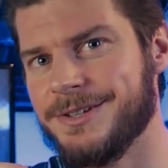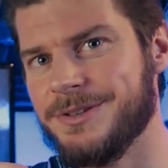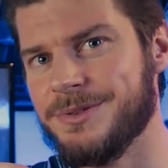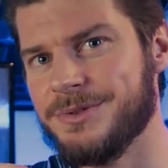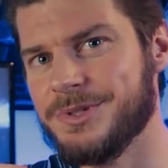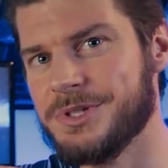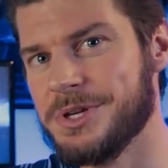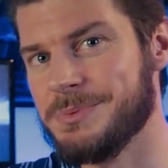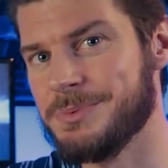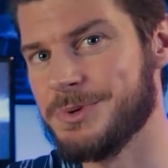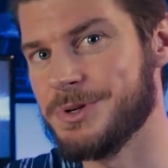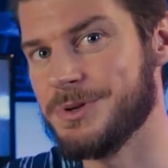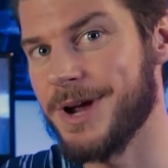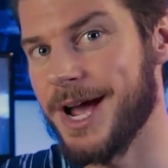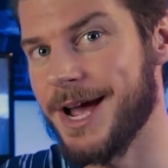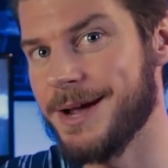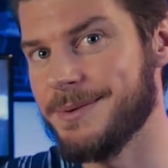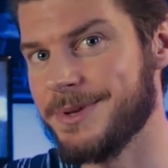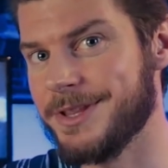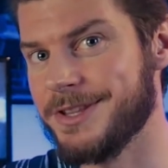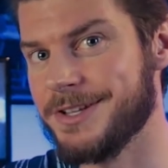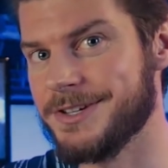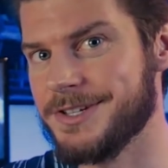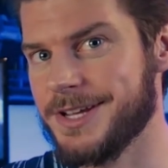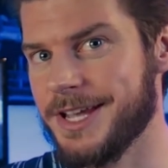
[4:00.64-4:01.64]
to subscribe
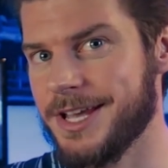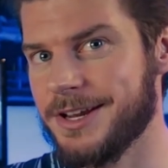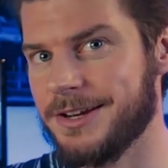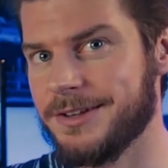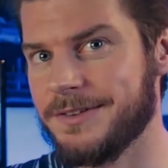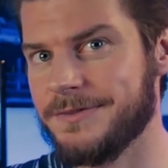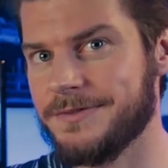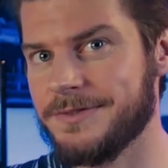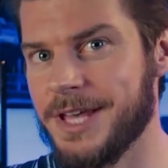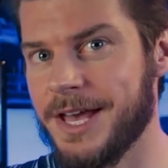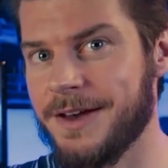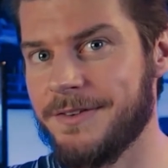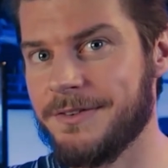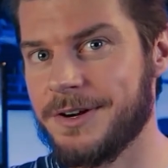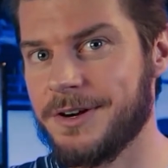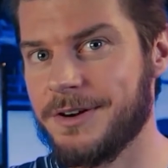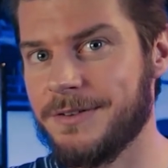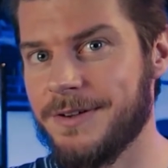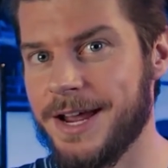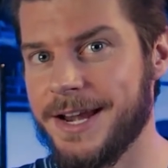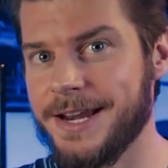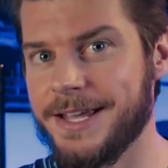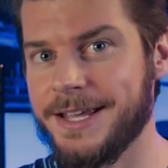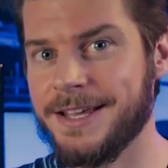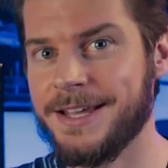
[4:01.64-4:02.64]
to the channel if you haven't
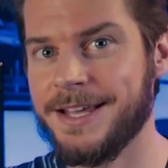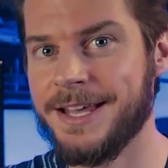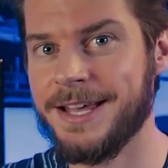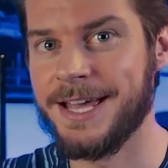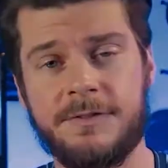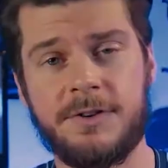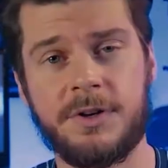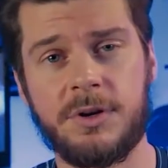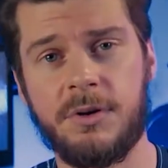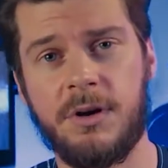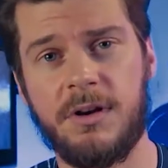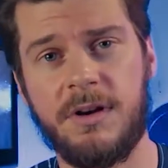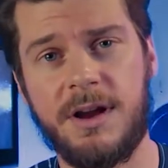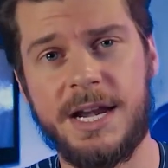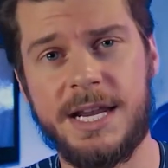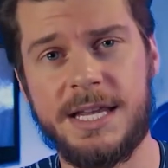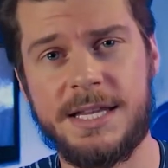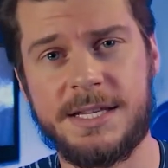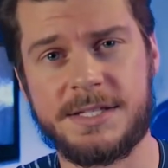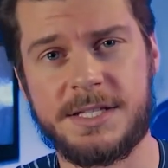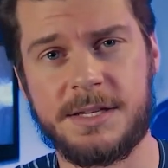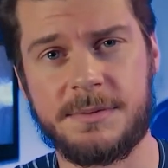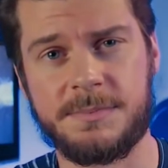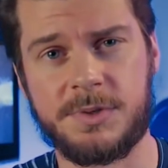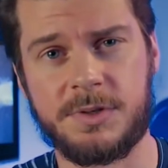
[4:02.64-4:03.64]
already. And if you're already
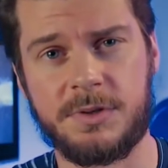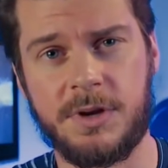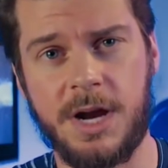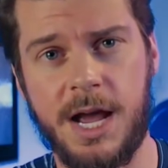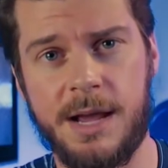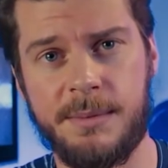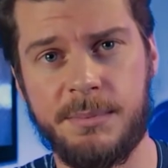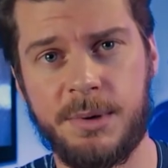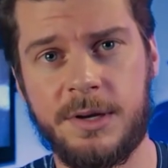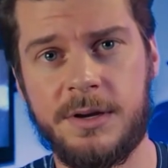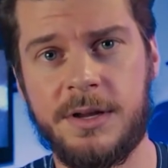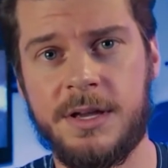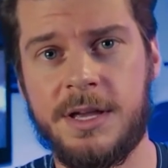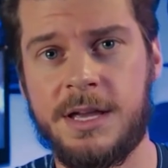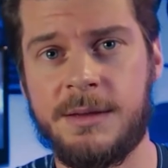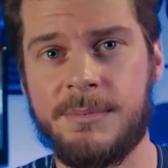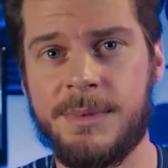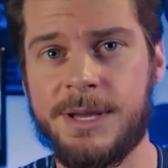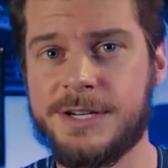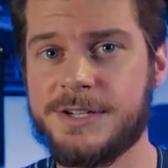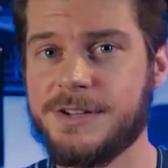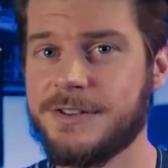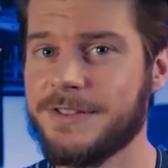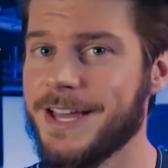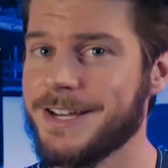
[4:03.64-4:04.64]
a subscriber,
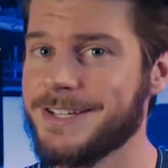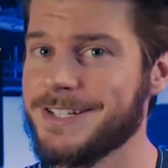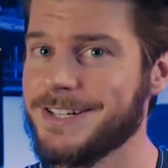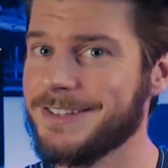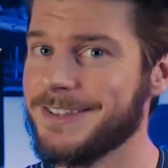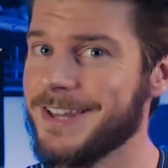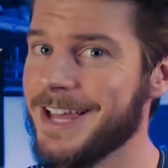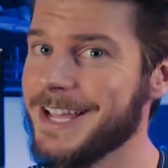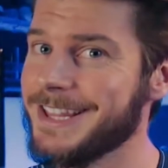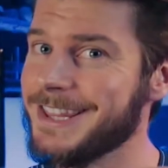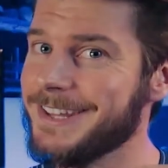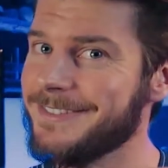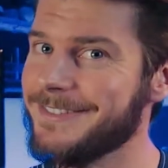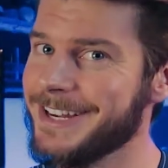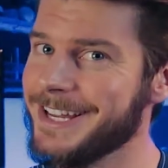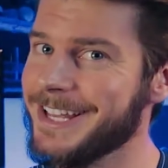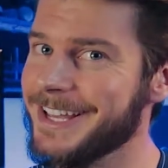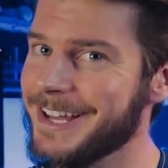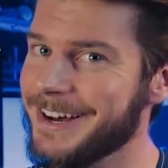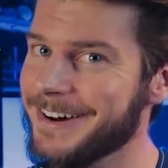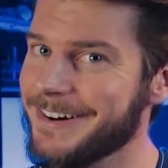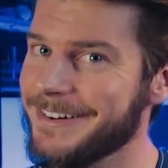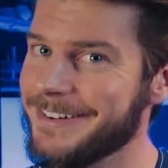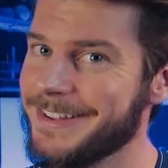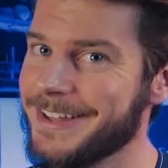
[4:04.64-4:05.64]
make sure that you like the
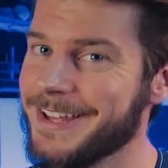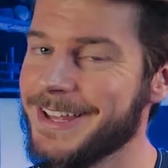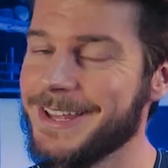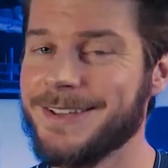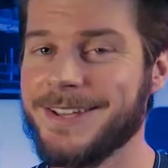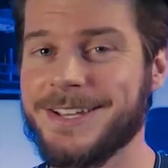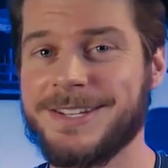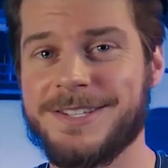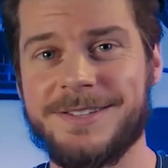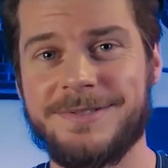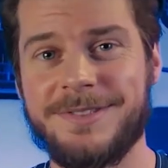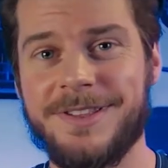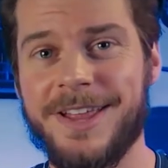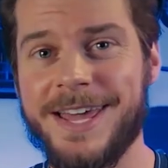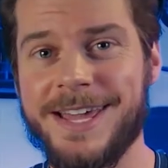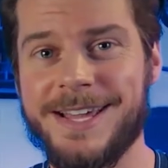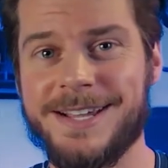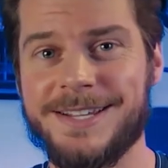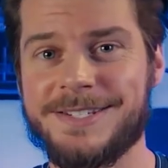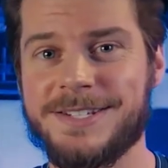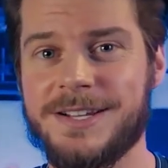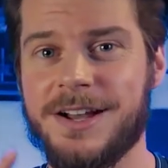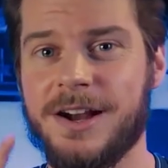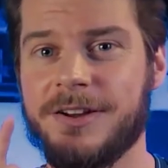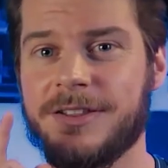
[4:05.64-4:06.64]
video, because the
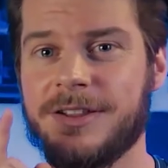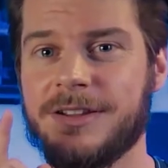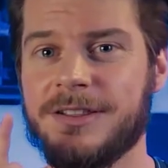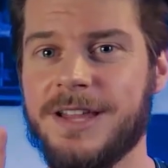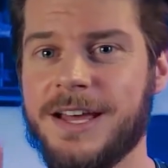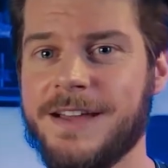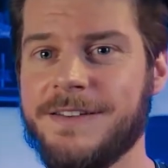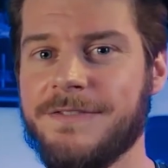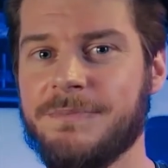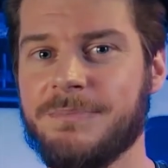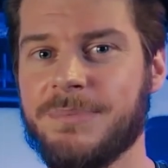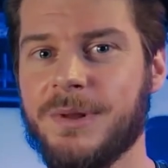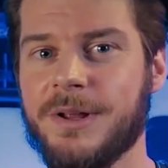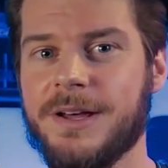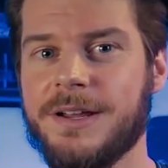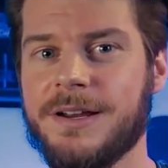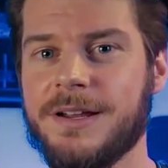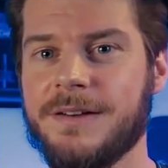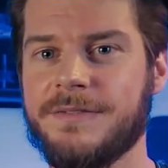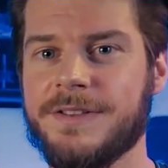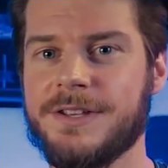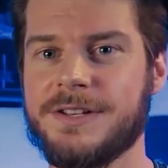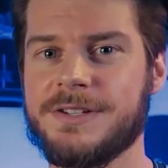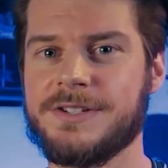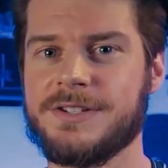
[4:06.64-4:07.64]
likes are the lifeblood
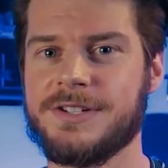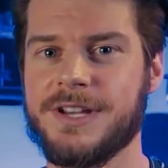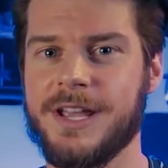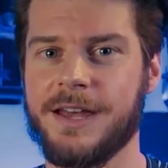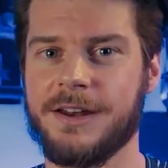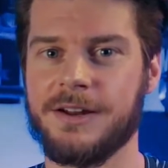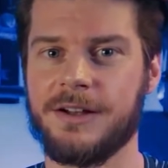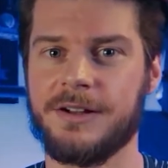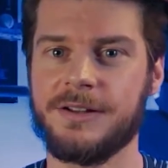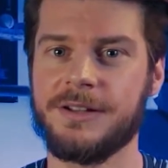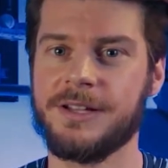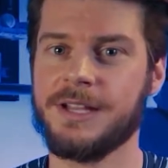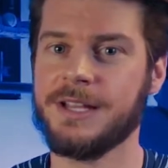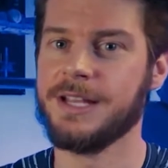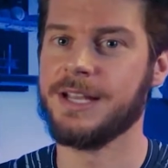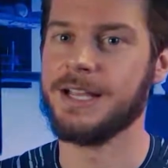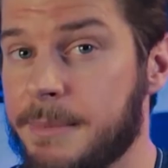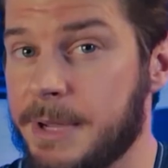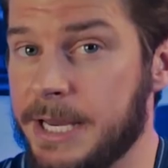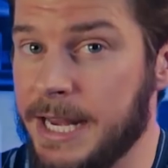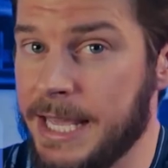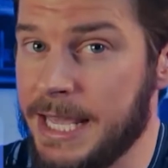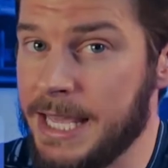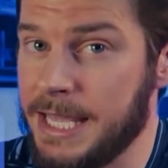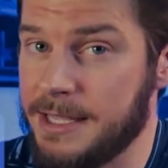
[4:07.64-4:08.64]
of this channel. I
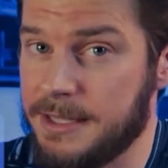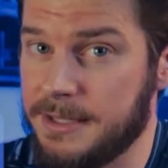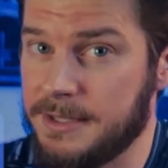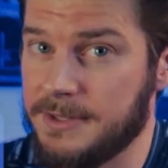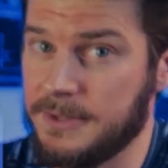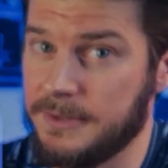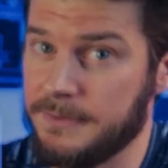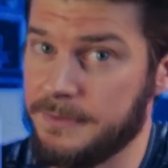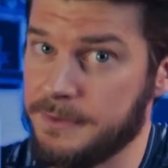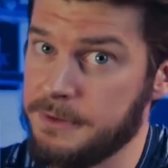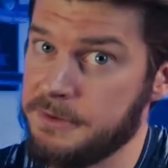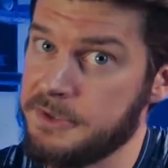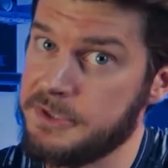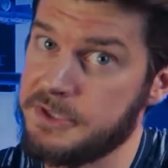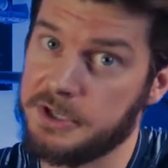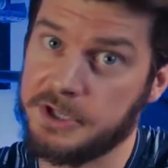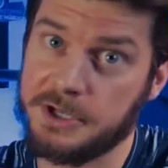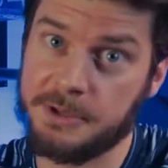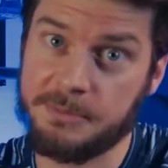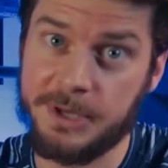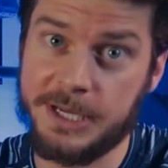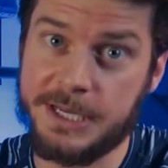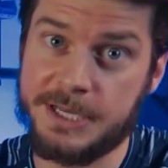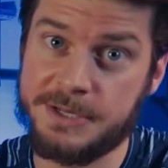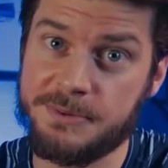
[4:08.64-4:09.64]
mean, hey, in the future,
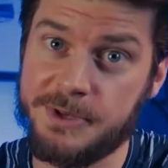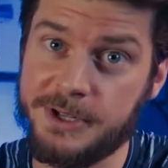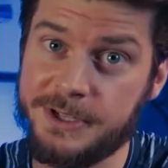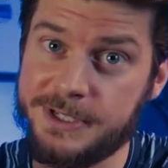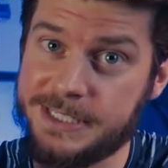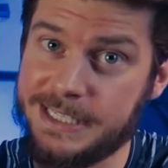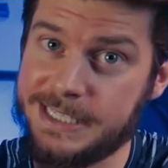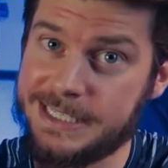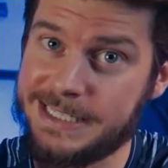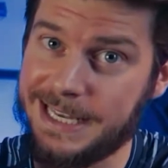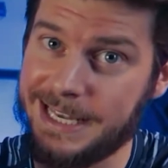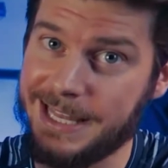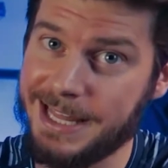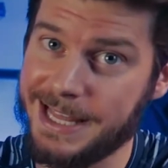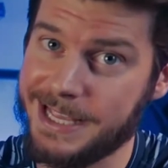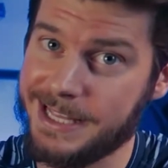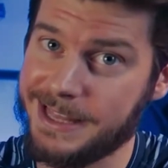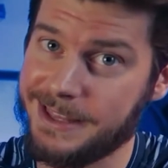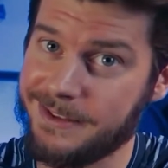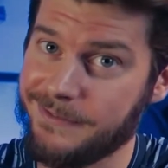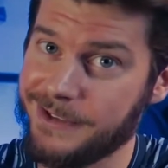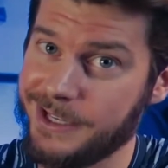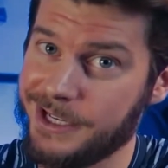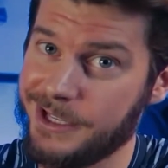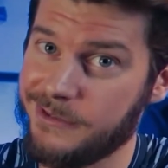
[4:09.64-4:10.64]
you might as well just like
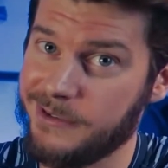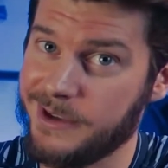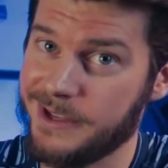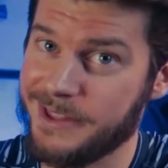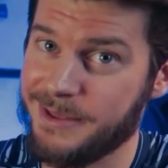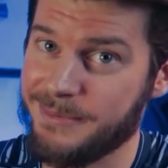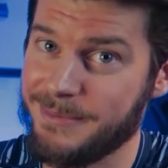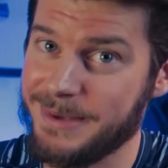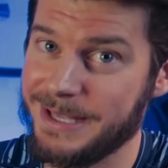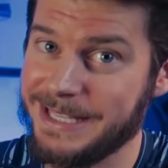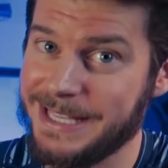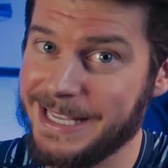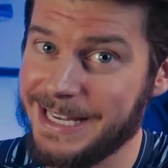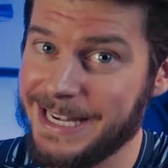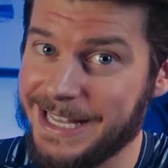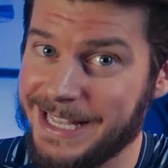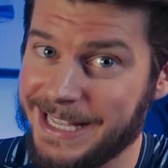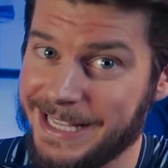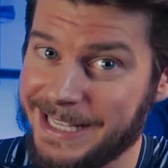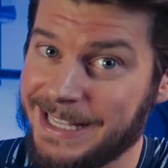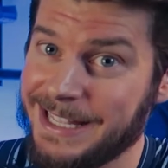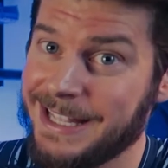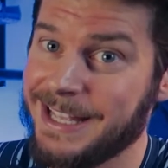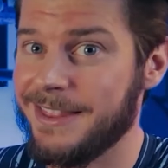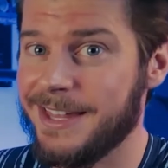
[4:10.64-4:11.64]
the video at the
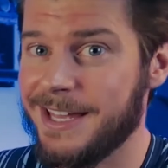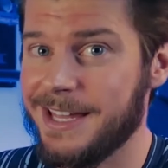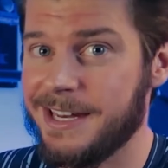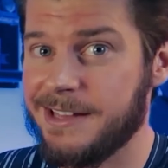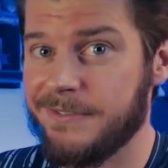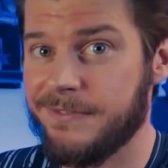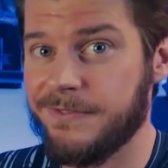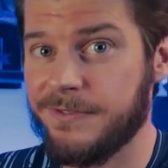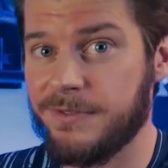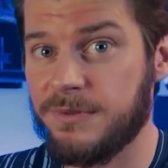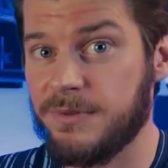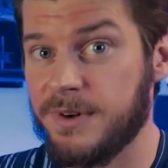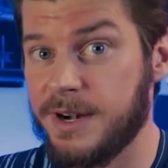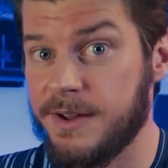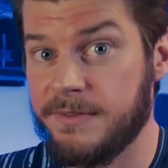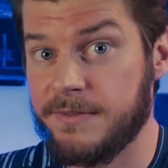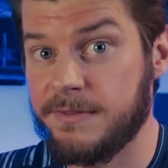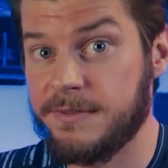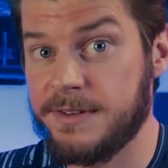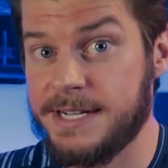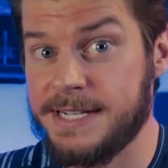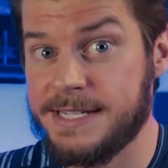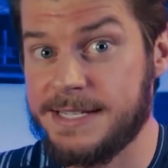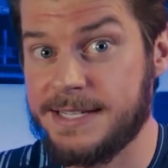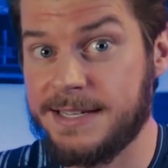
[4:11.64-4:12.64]
beginning, and then if for
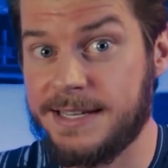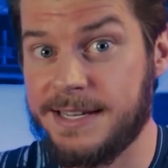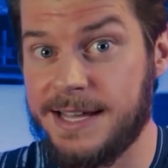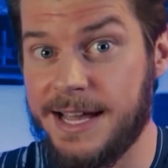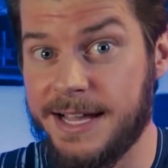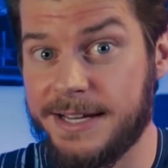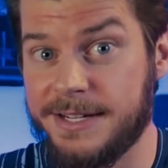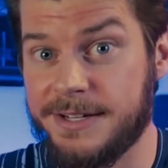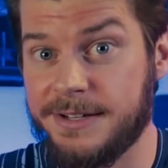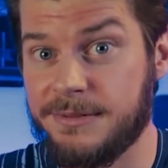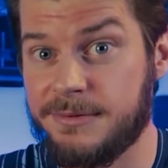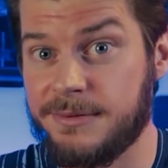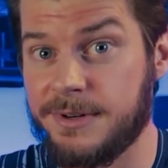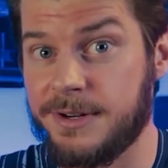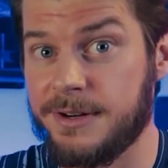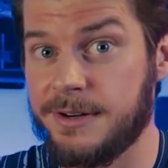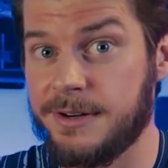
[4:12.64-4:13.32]
whatever reason I don't